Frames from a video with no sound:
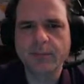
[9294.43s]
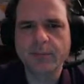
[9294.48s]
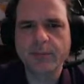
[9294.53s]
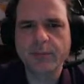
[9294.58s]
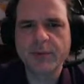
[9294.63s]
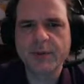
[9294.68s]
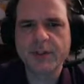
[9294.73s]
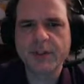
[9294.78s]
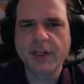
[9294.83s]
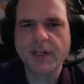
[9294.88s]

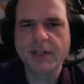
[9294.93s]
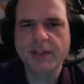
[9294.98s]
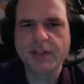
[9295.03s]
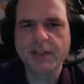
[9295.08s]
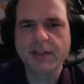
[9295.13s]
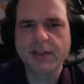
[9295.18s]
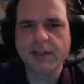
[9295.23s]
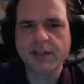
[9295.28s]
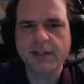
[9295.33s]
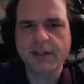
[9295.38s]
sketch in
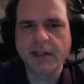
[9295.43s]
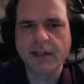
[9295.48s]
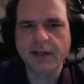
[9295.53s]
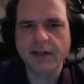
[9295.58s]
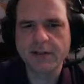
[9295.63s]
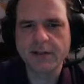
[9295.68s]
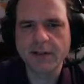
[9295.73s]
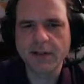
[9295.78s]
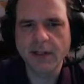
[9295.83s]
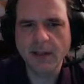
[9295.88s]
these
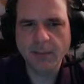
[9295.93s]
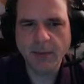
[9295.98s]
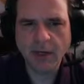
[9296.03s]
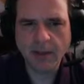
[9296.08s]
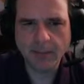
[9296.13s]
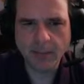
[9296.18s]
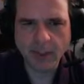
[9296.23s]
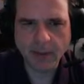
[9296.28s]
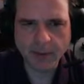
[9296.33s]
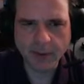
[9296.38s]
layers, and they
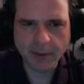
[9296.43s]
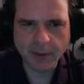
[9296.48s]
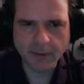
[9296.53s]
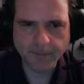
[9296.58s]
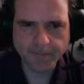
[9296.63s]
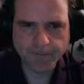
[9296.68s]
might be able to,